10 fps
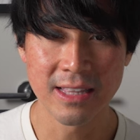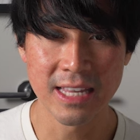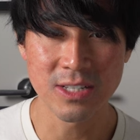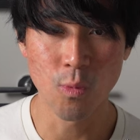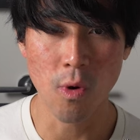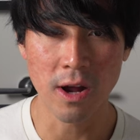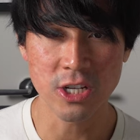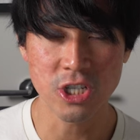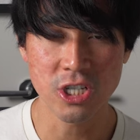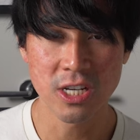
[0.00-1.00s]
let's
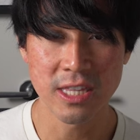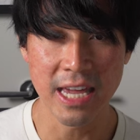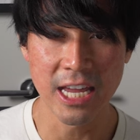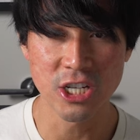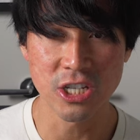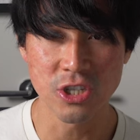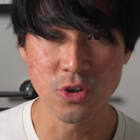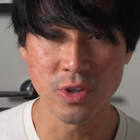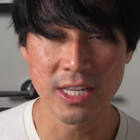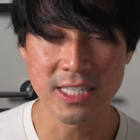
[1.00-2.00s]
watch the agent
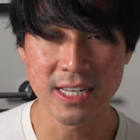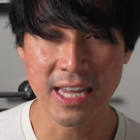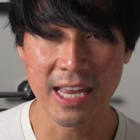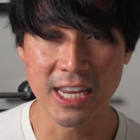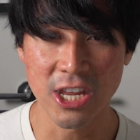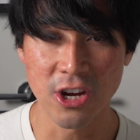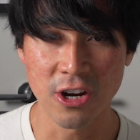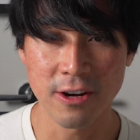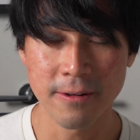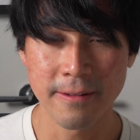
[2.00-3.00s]
do this again here.